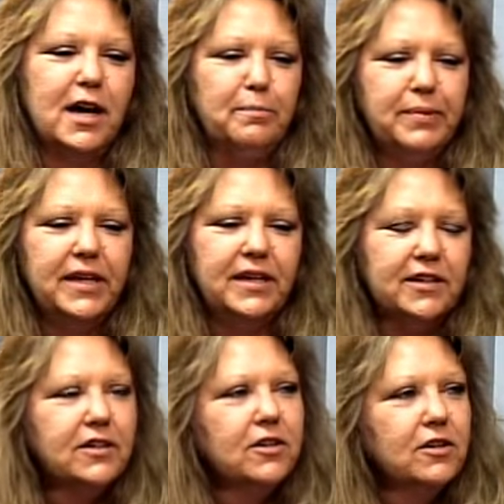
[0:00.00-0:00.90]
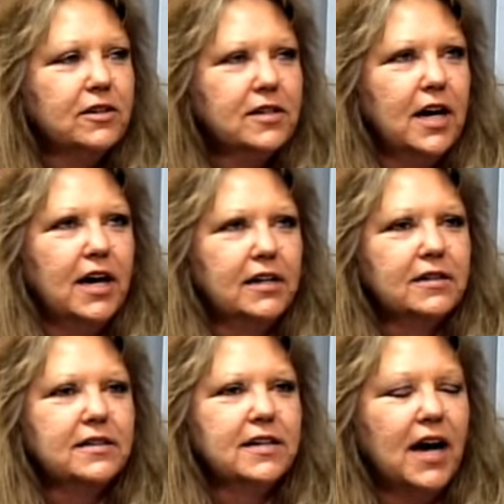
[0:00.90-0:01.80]
uh, being uh,
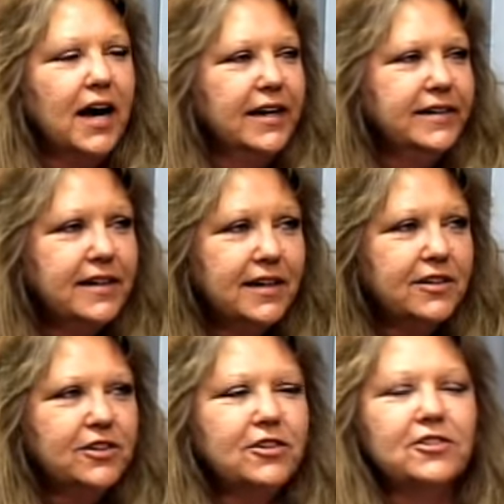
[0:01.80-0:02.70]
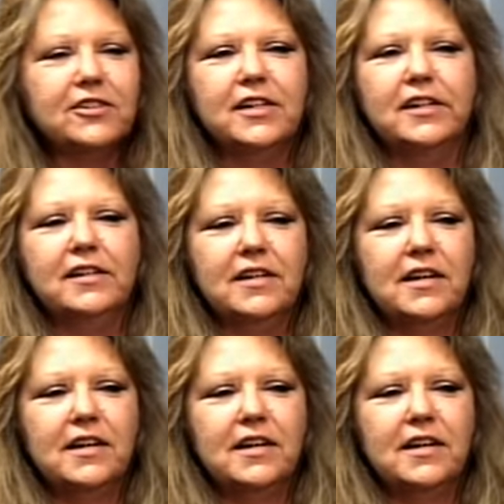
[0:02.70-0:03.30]
kind to others, and